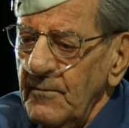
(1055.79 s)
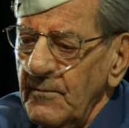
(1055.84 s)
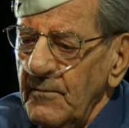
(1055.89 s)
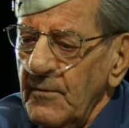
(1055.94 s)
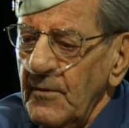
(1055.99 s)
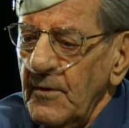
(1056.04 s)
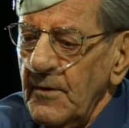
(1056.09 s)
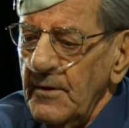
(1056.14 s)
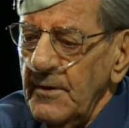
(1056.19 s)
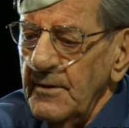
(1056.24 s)

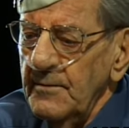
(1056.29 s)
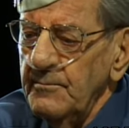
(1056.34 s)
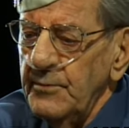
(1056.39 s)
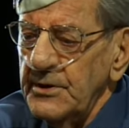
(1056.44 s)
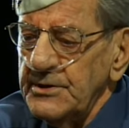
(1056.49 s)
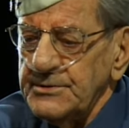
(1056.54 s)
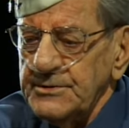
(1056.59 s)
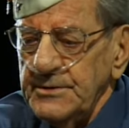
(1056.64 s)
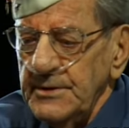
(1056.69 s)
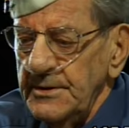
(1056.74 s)
But uh,
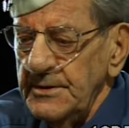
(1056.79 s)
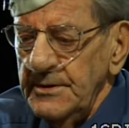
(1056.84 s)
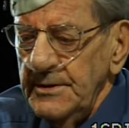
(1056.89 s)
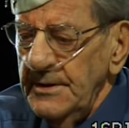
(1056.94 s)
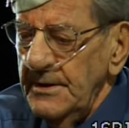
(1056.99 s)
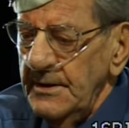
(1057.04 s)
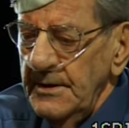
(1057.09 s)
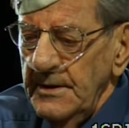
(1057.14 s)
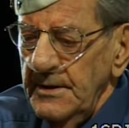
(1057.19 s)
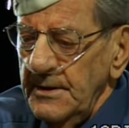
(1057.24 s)

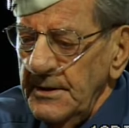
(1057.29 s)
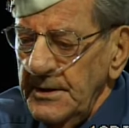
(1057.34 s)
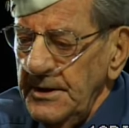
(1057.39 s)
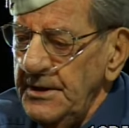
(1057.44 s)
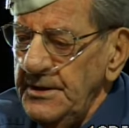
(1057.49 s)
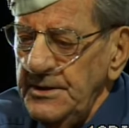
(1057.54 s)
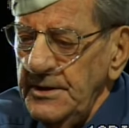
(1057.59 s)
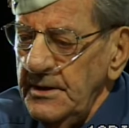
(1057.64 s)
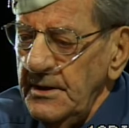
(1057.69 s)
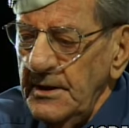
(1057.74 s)
he,
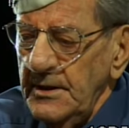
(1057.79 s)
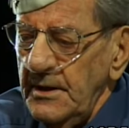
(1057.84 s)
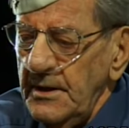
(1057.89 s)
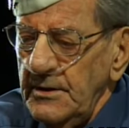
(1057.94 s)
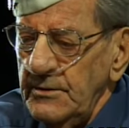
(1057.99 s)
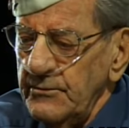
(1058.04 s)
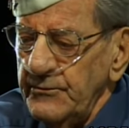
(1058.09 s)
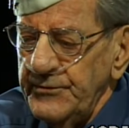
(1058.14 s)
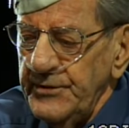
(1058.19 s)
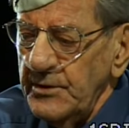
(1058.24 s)
I don't think we
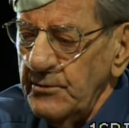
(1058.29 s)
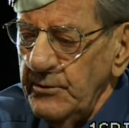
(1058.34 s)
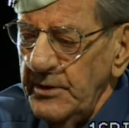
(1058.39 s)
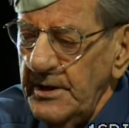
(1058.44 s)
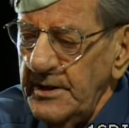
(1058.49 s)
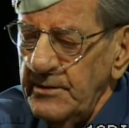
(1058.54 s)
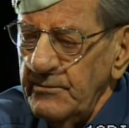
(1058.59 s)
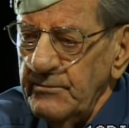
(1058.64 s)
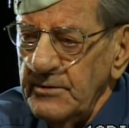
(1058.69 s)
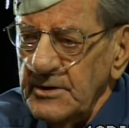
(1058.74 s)
had to
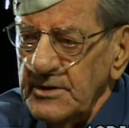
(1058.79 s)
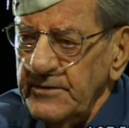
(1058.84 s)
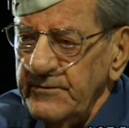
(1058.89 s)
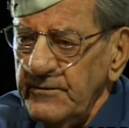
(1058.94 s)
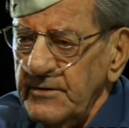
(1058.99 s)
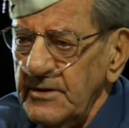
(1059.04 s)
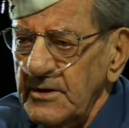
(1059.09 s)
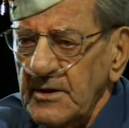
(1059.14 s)
relieve any of them.